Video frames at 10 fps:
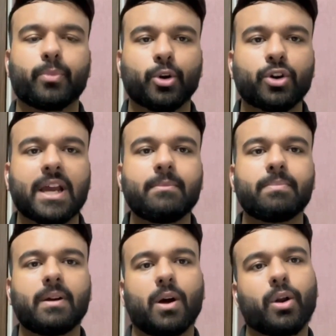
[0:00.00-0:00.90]
prototype
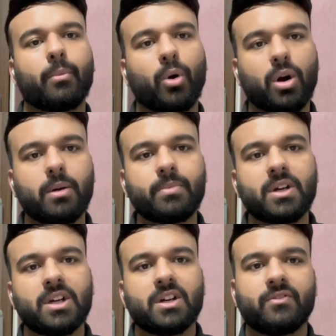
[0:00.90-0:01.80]
or a mock-up,
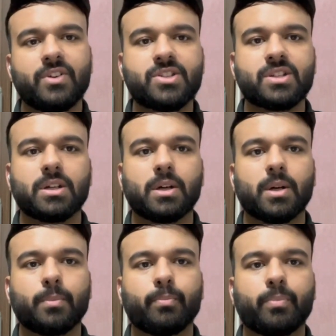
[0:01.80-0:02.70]
which
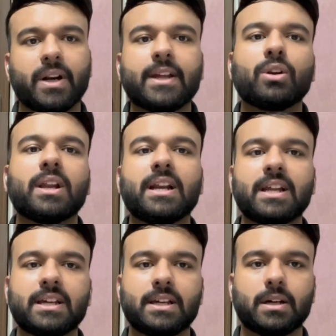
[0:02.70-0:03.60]

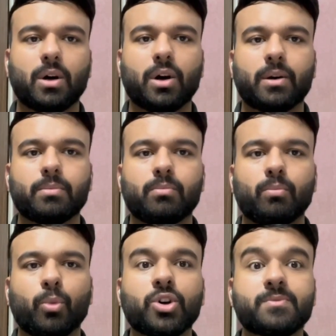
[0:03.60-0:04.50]
particularly or
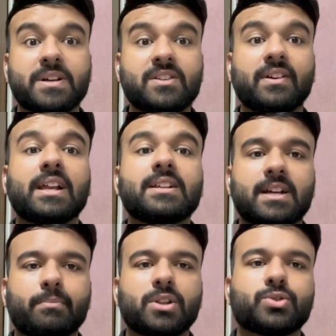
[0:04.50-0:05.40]
more specifically
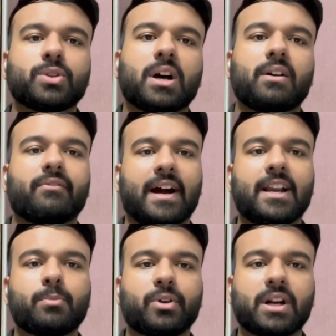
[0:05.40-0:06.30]
resembles to the
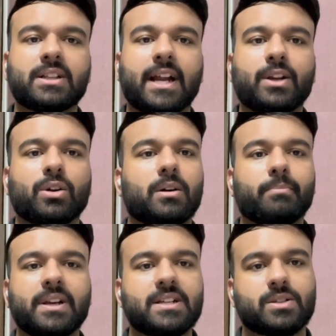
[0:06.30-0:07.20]
final product that your
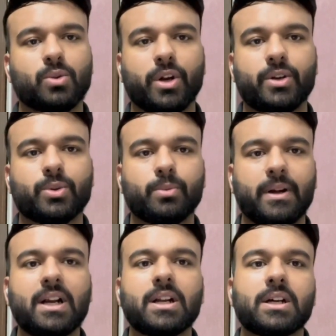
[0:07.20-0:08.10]
company is going to build.